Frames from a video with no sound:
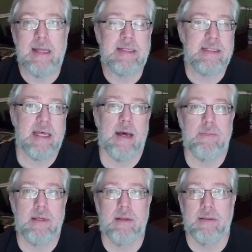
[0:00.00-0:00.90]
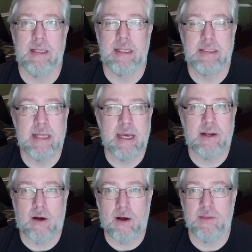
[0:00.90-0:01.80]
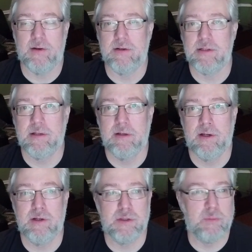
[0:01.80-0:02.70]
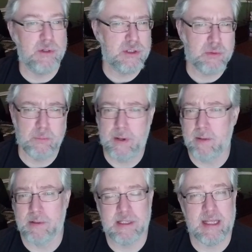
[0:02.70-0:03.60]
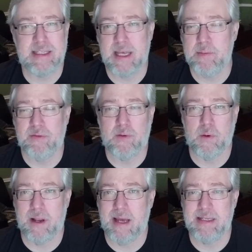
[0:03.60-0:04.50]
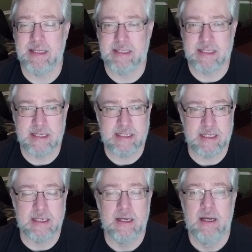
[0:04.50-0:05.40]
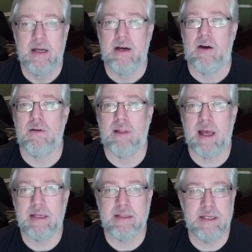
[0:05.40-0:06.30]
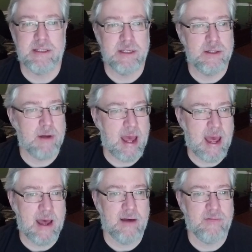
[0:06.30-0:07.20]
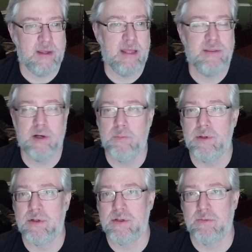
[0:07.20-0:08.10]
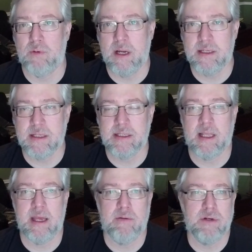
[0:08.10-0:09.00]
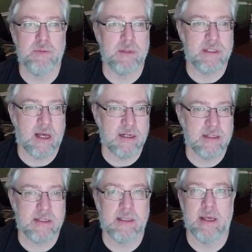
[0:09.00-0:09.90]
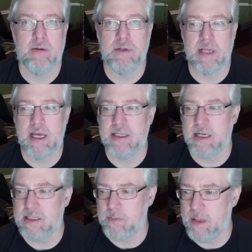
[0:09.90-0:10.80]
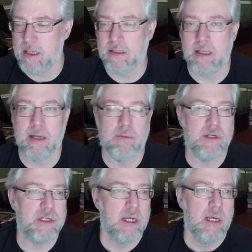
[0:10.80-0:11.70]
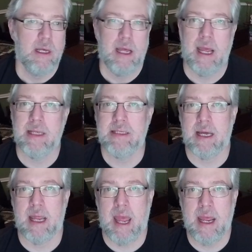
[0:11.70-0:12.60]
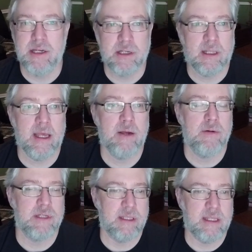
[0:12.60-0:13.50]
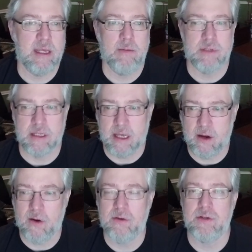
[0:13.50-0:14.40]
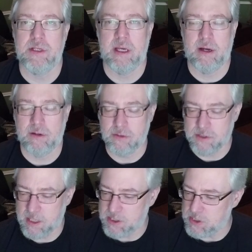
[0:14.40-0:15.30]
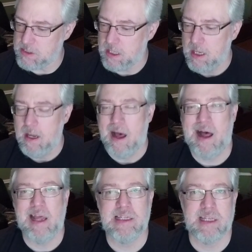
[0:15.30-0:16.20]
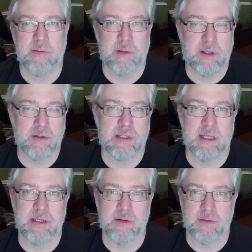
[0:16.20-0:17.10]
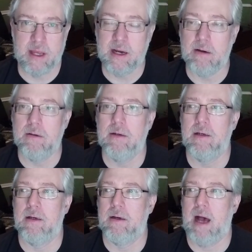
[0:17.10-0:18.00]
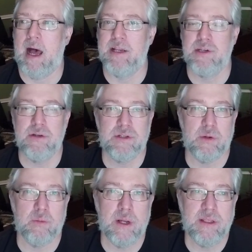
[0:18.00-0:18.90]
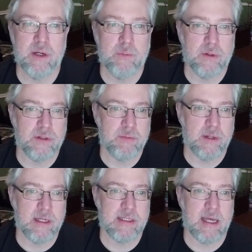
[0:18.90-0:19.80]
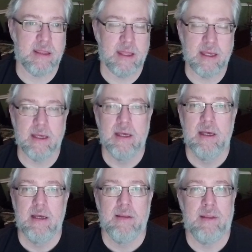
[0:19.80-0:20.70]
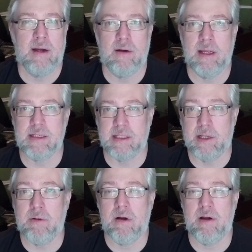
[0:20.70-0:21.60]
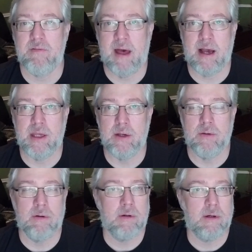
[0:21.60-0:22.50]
accept that dead authors whose books were published, let's say, before 1960, are likely to have in their books racist language, misogynist language, anti-Semitic language, anti-Asian language, and themes and characters and characterizations. I accept that those things are there. I choose to read their books because I think there is literary value